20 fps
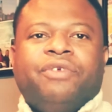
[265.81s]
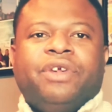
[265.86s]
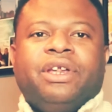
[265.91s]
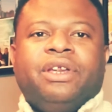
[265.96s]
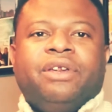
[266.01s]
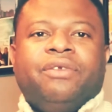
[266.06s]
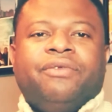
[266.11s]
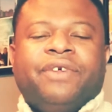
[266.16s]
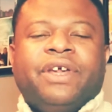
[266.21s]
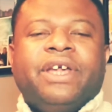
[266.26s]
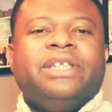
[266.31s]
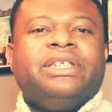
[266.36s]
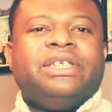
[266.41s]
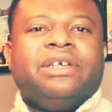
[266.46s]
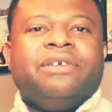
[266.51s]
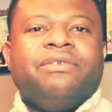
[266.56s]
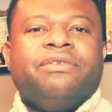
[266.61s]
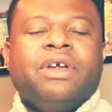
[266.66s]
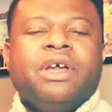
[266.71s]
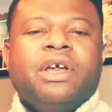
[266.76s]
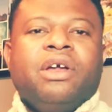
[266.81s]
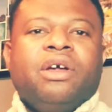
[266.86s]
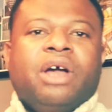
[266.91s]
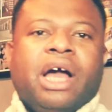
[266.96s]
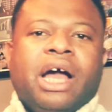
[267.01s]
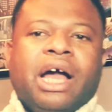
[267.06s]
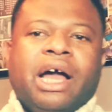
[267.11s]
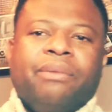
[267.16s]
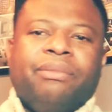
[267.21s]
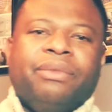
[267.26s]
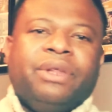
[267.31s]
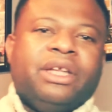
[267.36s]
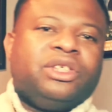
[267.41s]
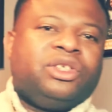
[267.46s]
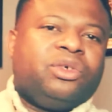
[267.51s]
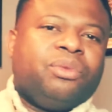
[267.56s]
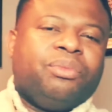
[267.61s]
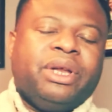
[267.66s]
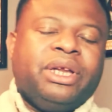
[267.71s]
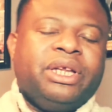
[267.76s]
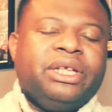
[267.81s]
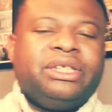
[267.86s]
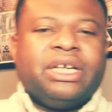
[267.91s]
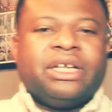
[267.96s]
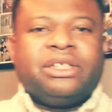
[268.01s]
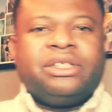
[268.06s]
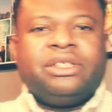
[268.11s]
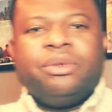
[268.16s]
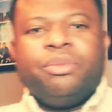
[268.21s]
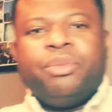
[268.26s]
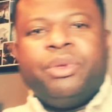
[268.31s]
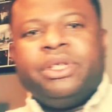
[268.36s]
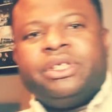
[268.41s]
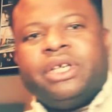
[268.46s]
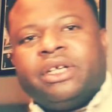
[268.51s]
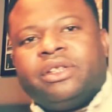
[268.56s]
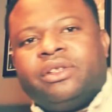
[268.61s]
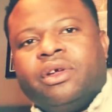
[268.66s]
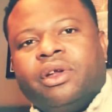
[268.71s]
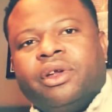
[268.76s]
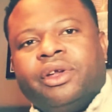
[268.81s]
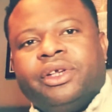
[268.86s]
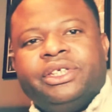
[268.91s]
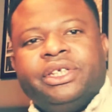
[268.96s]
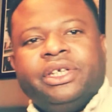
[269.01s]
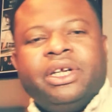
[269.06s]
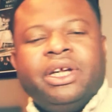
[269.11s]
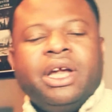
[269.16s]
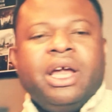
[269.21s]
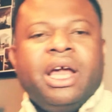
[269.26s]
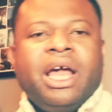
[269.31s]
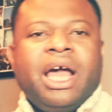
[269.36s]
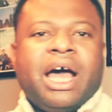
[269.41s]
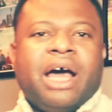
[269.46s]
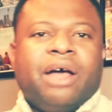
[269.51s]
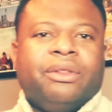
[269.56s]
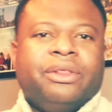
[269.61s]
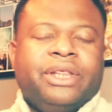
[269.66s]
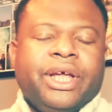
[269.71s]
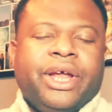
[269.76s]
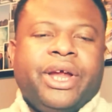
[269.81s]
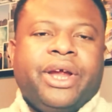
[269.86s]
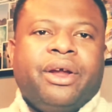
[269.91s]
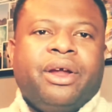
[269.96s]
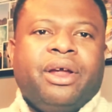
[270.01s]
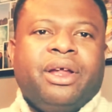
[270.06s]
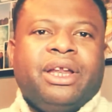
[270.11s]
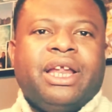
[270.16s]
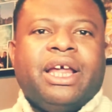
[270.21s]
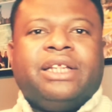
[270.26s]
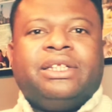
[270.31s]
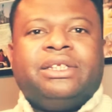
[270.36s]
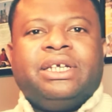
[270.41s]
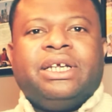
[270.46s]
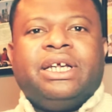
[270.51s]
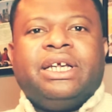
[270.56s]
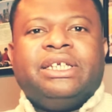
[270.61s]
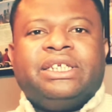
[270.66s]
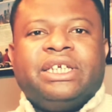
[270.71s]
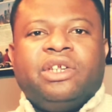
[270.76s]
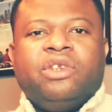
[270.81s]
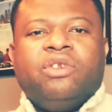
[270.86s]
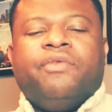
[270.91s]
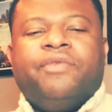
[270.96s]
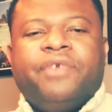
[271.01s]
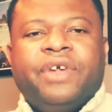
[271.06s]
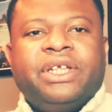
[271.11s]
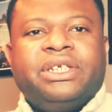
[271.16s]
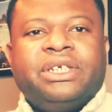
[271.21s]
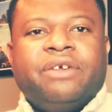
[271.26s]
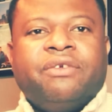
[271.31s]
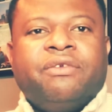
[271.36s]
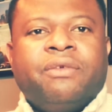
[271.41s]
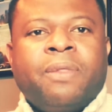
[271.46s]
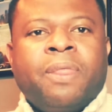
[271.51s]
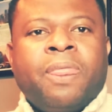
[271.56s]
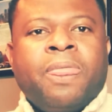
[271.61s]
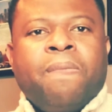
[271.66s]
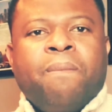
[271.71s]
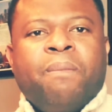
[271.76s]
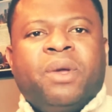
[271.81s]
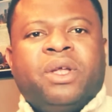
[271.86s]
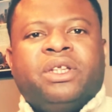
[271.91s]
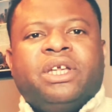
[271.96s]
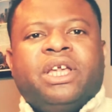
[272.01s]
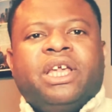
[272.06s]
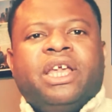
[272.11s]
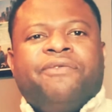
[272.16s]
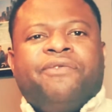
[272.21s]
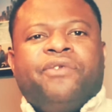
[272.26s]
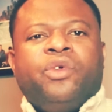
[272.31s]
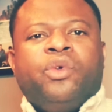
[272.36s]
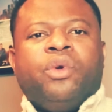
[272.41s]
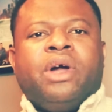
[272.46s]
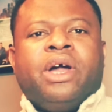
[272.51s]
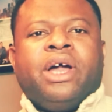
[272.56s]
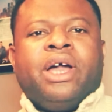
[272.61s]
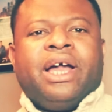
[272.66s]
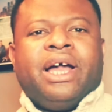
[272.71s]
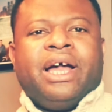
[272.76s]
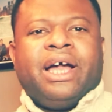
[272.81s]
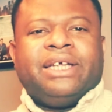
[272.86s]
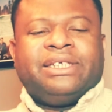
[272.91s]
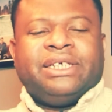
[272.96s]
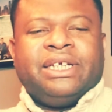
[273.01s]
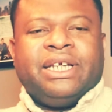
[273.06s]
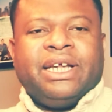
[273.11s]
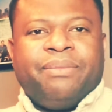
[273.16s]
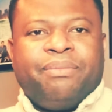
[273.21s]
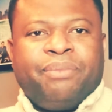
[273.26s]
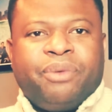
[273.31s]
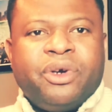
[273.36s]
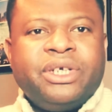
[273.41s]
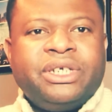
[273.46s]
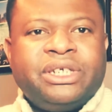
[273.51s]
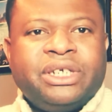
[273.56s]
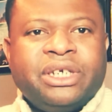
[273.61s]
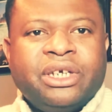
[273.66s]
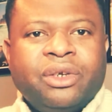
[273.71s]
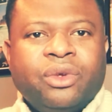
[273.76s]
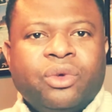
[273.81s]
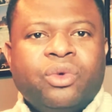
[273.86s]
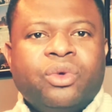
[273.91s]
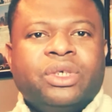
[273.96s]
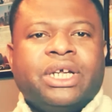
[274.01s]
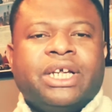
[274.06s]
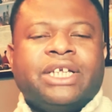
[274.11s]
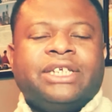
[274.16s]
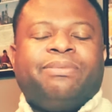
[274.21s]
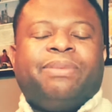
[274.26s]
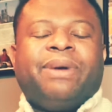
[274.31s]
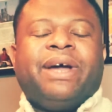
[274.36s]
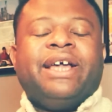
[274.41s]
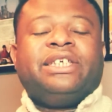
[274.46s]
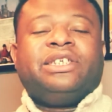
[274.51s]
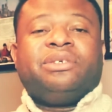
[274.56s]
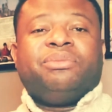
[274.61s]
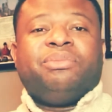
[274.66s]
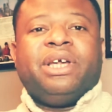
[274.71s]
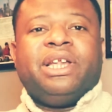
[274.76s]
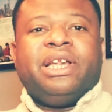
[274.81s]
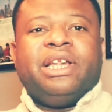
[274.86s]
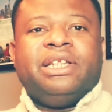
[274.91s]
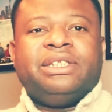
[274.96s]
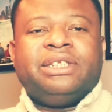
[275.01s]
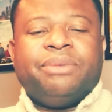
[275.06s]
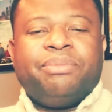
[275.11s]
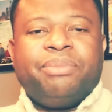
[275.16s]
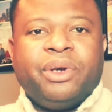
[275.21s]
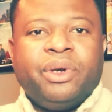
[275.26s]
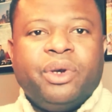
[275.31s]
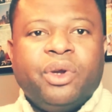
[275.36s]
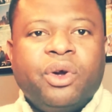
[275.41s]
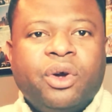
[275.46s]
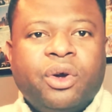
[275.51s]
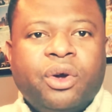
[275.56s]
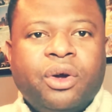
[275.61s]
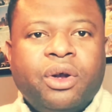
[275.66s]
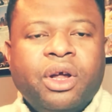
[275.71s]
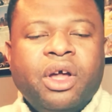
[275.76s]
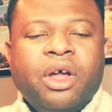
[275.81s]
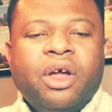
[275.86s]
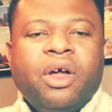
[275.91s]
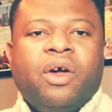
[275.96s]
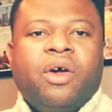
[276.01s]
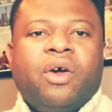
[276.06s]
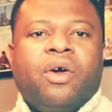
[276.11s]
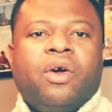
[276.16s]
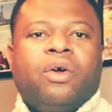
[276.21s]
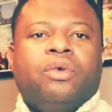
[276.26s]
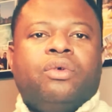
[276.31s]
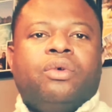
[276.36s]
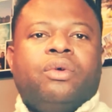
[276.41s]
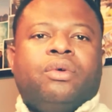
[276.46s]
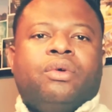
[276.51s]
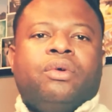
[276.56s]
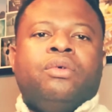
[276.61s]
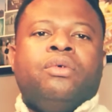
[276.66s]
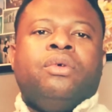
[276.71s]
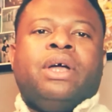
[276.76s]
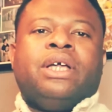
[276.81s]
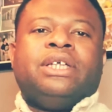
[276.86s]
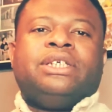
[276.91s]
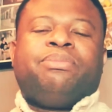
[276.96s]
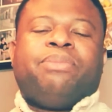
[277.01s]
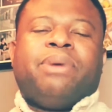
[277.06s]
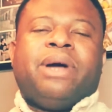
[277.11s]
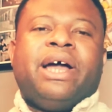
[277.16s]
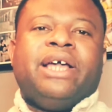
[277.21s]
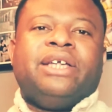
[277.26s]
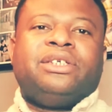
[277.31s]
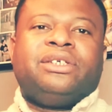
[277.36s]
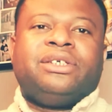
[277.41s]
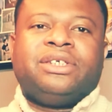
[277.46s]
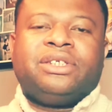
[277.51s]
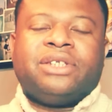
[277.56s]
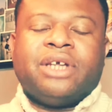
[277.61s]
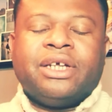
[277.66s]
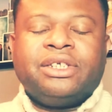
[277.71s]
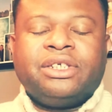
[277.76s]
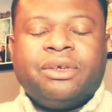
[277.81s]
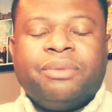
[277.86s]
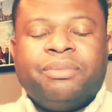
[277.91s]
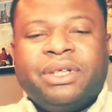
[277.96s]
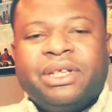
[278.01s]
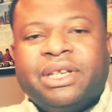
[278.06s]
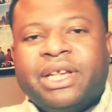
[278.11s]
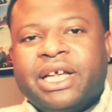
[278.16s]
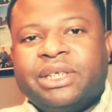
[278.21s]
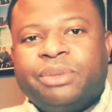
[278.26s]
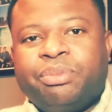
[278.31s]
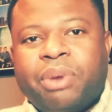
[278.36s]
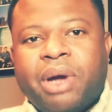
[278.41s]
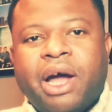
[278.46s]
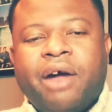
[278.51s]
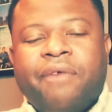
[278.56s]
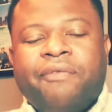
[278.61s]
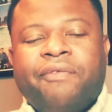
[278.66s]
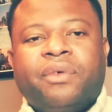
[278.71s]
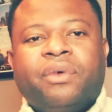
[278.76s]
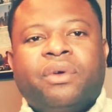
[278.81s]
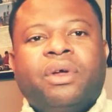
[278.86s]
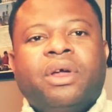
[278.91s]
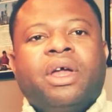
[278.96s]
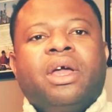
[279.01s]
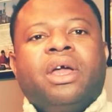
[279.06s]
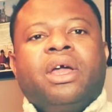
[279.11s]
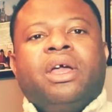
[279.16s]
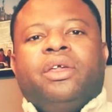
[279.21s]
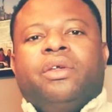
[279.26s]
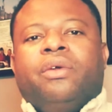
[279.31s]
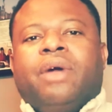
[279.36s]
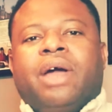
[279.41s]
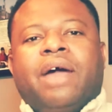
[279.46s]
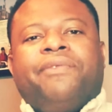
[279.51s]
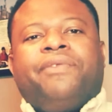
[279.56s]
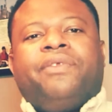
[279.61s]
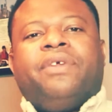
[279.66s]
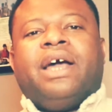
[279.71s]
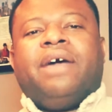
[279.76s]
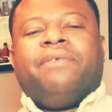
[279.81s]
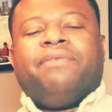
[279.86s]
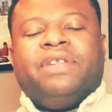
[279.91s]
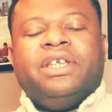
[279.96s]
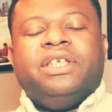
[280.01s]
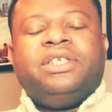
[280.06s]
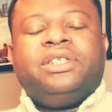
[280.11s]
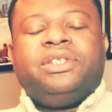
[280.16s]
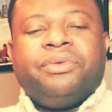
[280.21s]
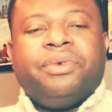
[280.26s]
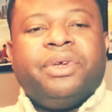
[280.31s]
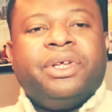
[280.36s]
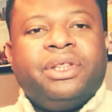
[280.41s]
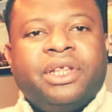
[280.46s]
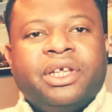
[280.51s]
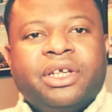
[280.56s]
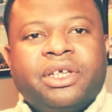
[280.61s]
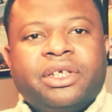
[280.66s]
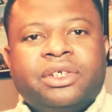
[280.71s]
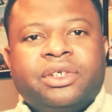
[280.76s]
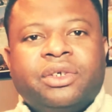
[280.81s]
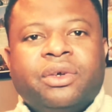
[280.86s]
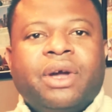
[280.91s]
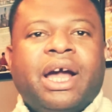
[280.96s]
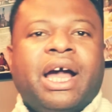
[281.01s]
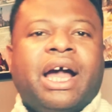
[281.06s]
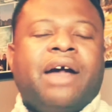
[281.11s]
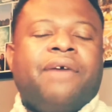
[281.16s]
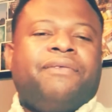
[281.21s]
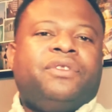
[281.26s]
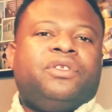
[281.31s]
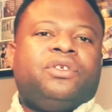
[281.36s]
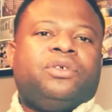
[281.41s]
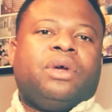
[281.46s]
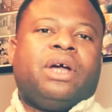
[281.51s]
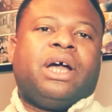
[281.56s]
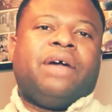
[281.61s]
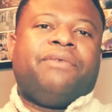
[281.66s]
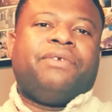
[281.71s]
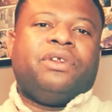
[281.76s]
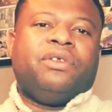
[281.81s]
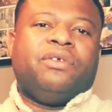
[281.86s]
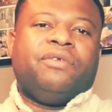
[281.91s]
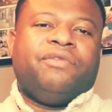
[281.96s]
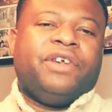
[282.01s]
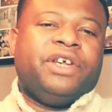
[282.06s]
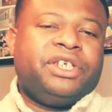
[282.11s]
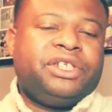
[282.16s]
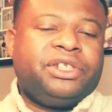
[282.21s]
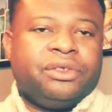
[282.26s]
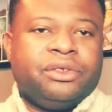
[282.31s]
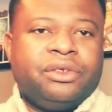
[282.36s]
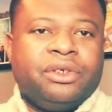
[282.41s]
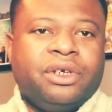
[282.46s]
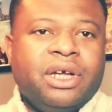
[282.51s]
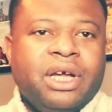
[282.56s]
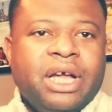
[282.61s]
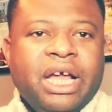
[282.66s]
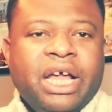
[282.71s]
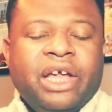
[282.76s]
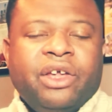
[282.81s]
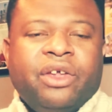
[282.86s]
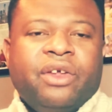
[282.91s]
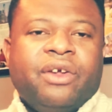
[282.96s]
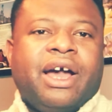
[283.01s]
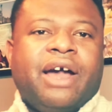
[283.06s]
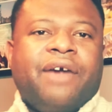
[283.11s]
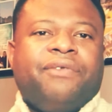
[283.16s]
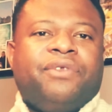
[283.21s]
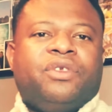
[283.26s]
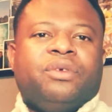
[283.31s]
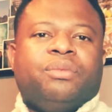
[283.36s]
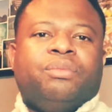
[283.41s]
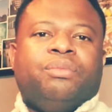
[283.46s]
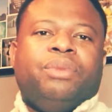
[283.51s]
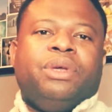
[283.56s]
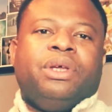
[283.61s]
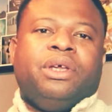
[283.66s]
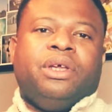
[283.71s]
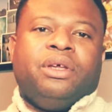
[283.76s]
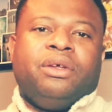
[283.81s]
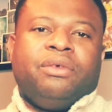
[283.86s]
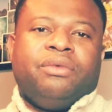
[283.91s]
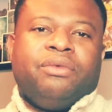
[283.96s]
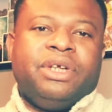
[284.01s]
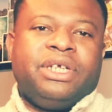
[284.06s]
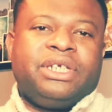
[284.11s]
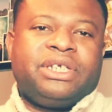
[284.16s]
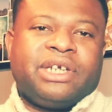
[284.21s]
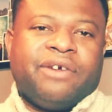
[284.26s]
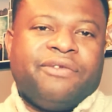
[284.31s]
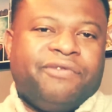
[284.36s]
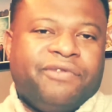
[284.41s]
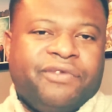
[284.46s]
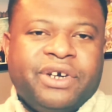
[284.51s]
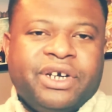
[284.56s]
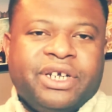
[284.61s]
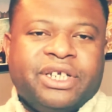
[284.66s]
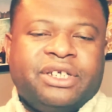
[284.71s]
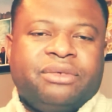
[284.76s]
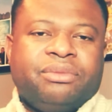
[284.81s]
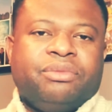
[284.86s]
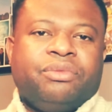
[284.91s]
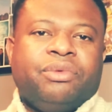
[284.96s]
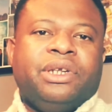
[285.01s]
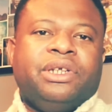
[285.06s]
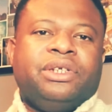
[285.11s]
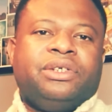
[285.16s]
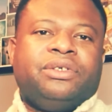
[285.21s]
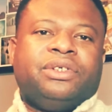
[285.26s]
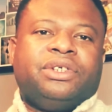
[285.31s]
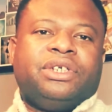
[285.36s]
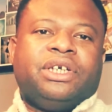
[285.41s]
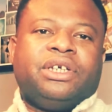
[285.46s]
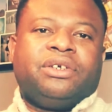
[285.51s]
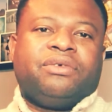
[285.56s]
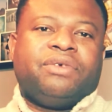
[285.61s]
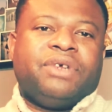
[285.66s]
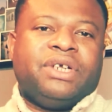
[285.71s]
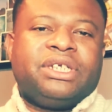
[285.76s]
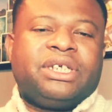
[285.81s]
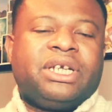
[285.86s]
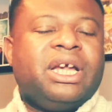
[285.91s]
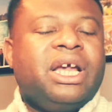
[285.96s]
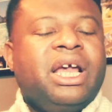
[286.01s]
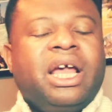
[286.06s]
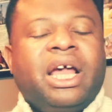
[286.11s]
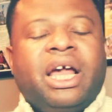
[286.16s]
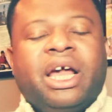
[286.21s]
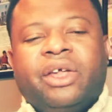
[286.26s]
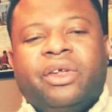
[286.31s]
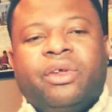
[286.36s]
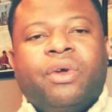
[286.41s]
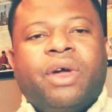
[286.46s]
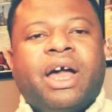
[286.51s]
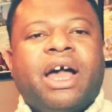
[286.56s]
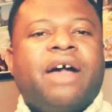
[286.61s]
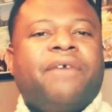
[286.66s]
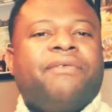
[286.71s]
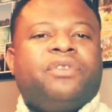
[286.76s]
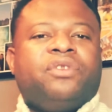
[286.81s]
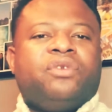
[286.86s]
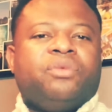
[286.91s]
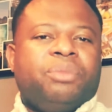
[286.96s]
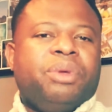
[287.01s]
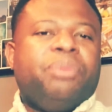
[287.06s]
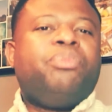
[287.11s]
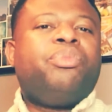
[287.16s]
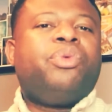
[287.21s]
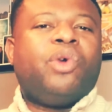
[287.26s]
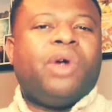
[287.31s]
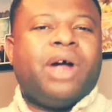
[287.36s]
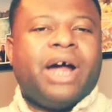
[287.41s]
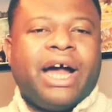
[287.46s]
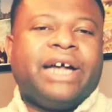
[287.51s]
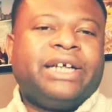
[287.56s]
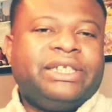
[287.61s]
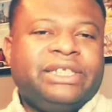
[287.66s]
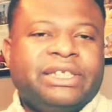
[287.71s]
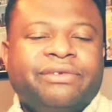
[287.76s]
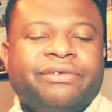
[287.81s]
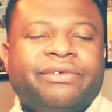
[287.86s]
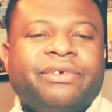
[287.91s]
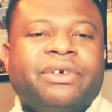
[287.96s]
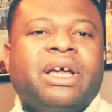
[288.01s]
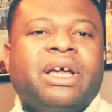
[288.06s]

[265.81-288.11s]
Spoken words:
innovative. There's so many technology out there that is innovative. But if you are, as a person who aspires to be an entrepreneur, or who aspires to start something that's powerful, you have to have these three things. You have to have innovation, you have to be risk averse, willing to take risk, and you have to be proactive.